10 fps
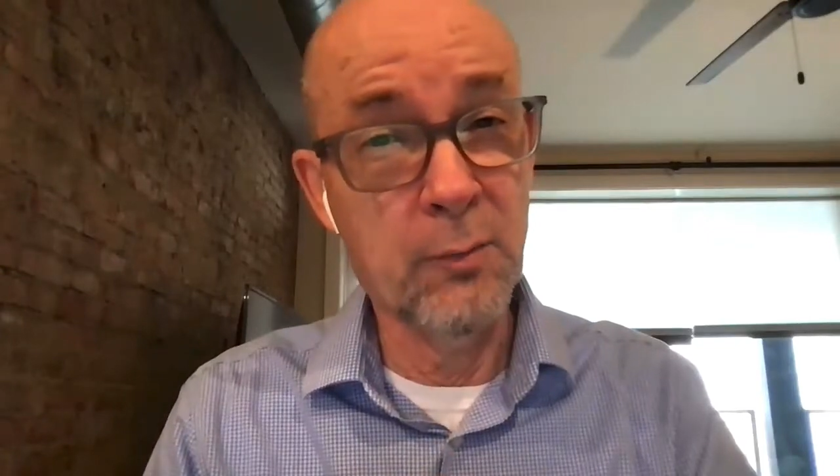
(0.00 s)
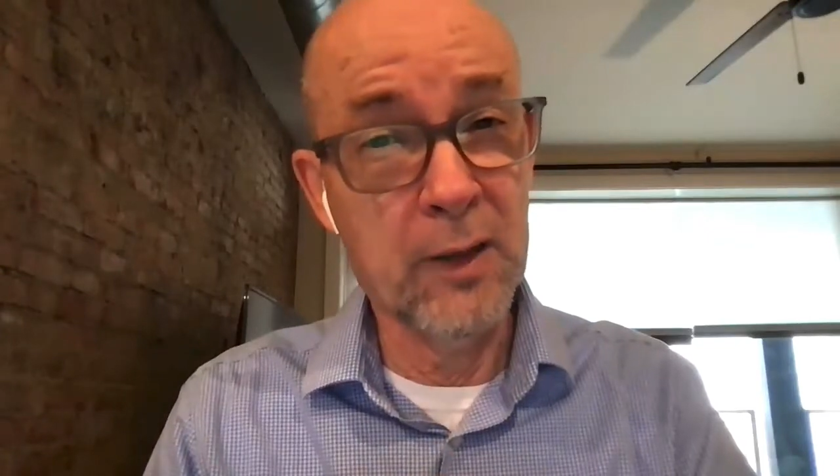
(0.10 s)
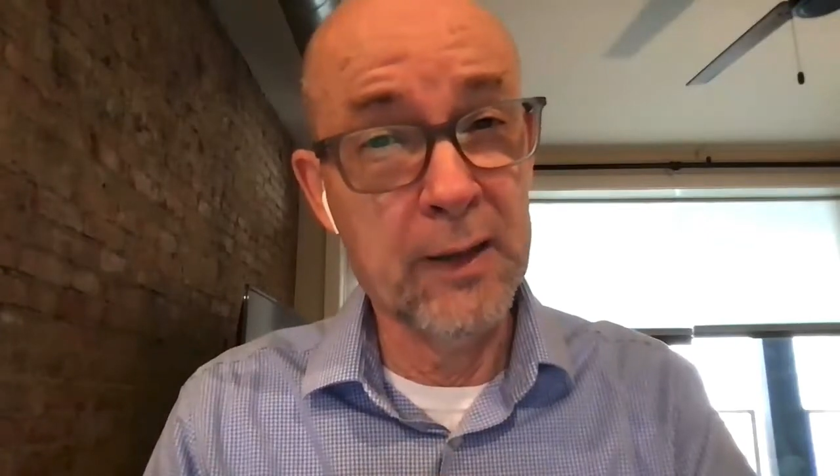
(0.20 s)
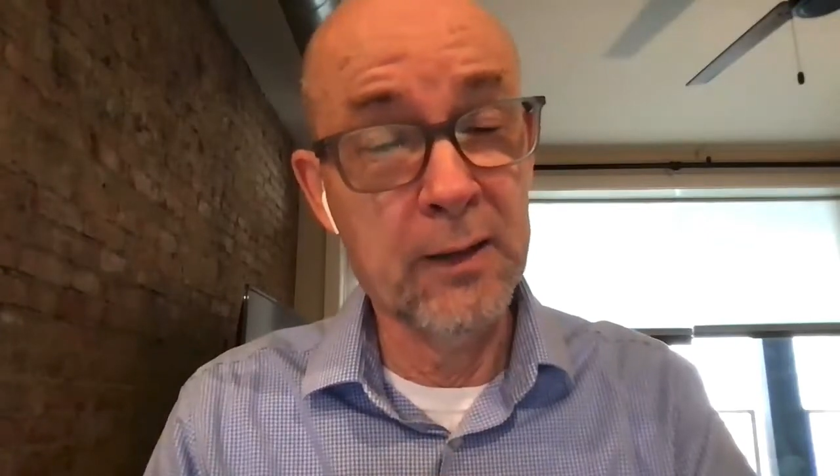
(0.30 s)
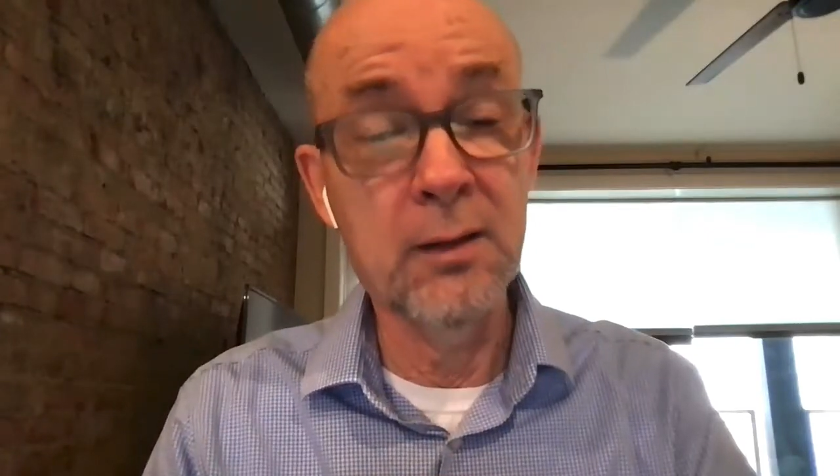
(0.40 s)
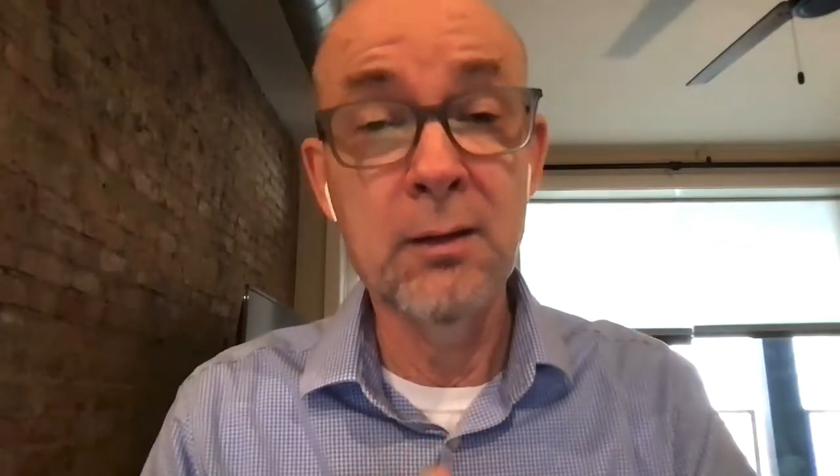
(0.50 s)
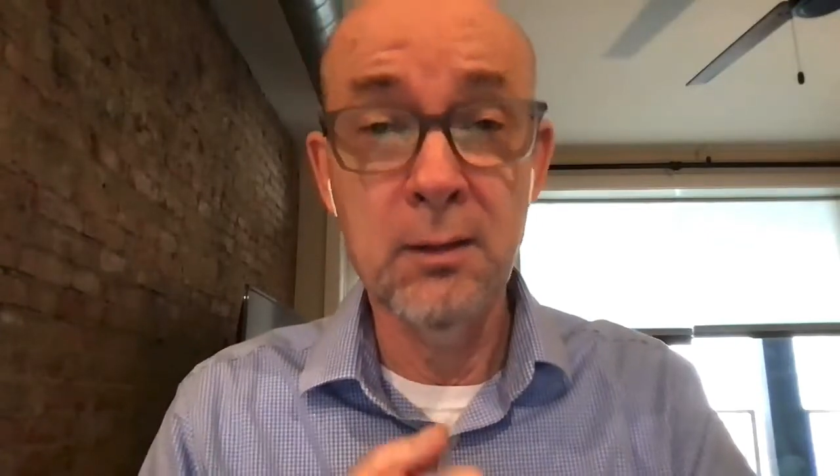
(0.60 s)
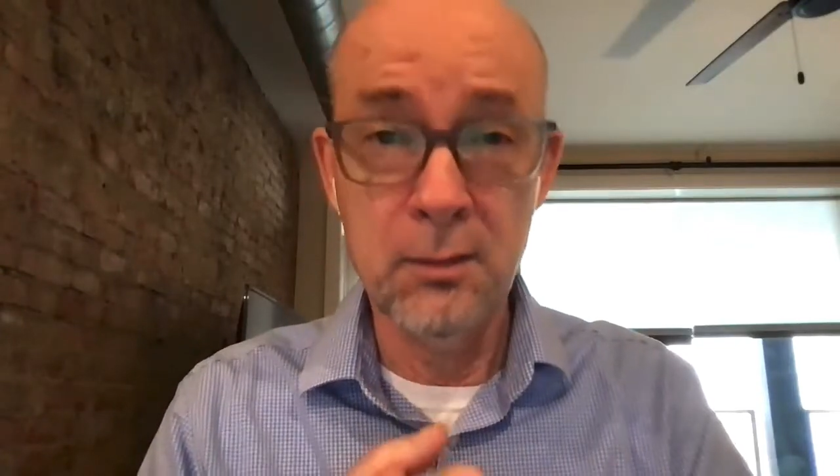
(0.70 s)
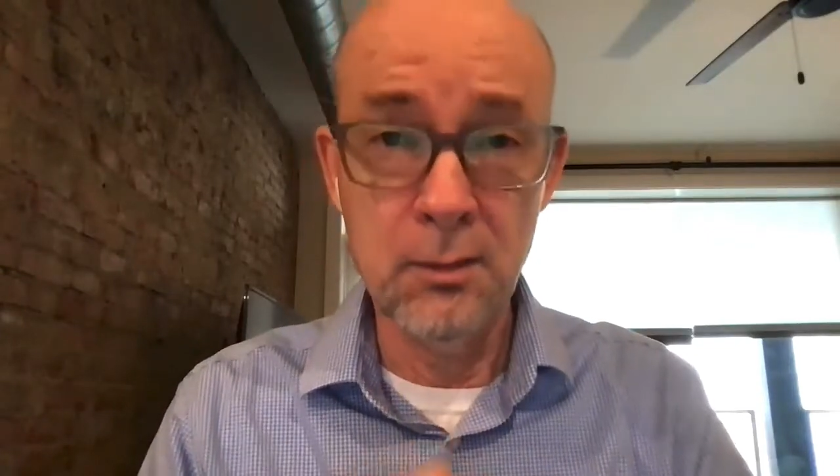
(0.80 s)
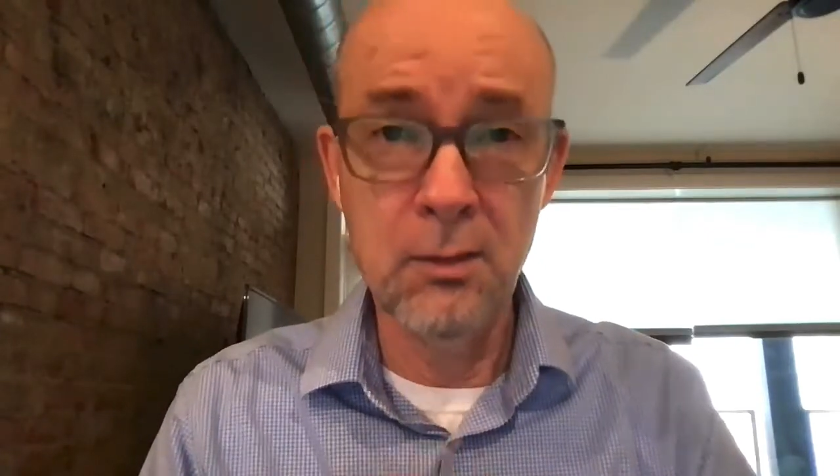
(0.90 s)
money,
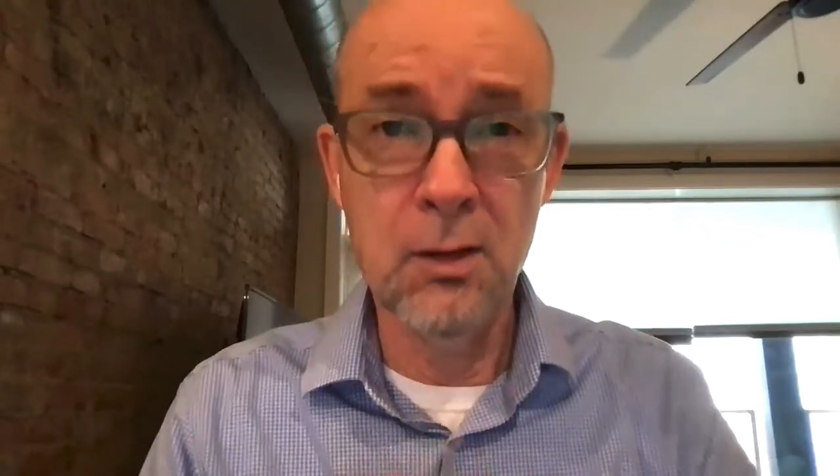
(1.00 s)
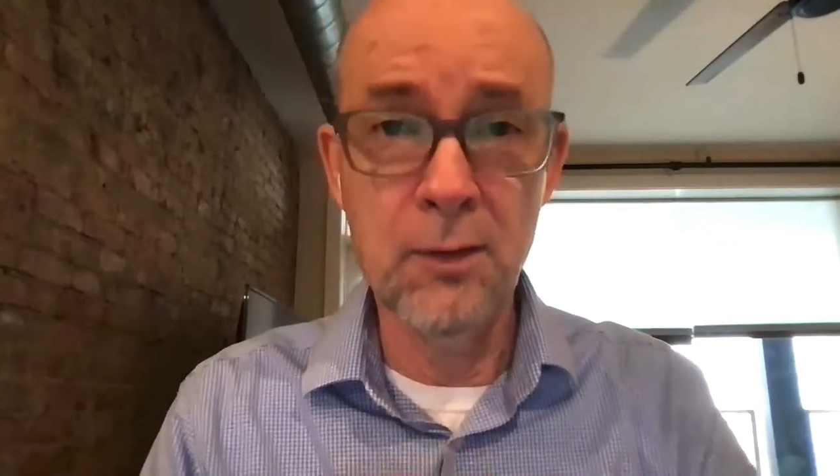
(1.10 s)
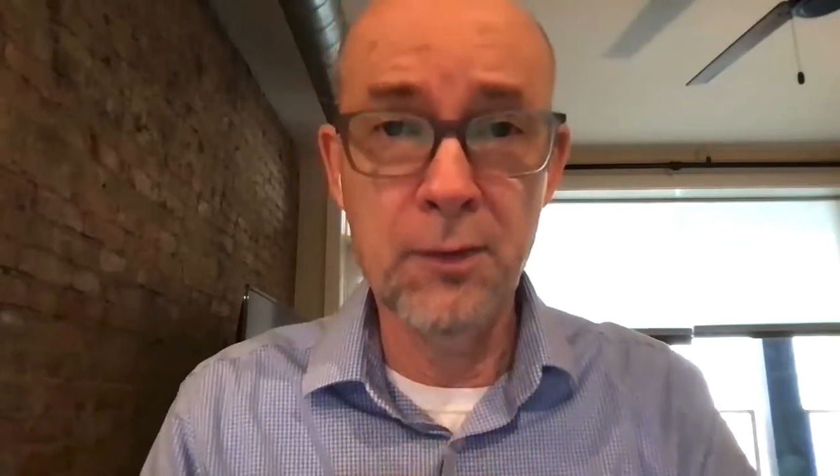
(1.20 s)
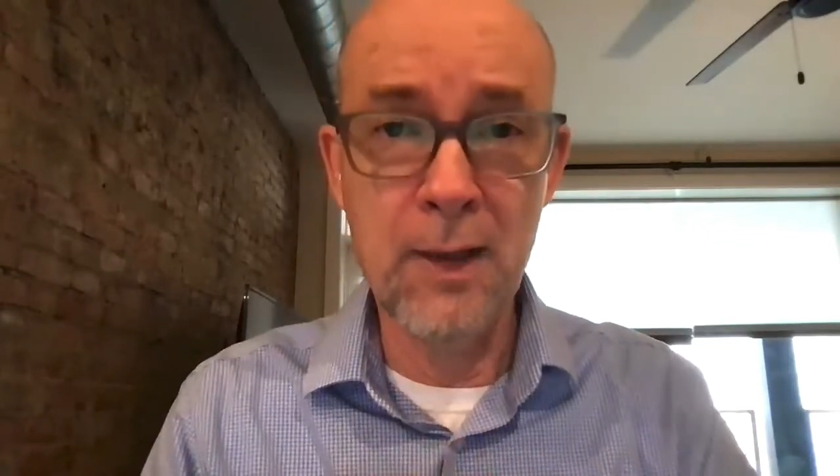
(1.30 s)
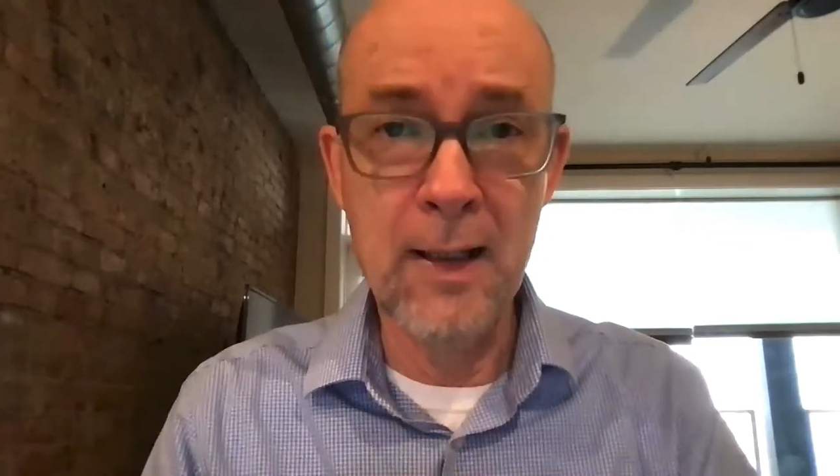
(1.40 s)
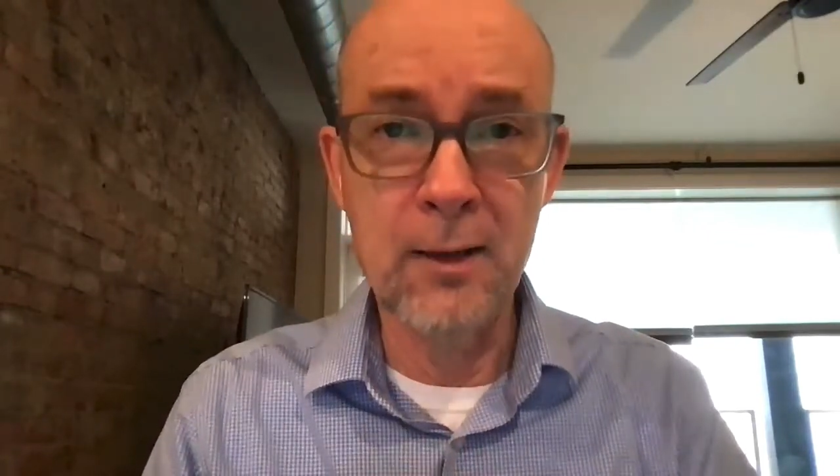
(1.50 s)
on track.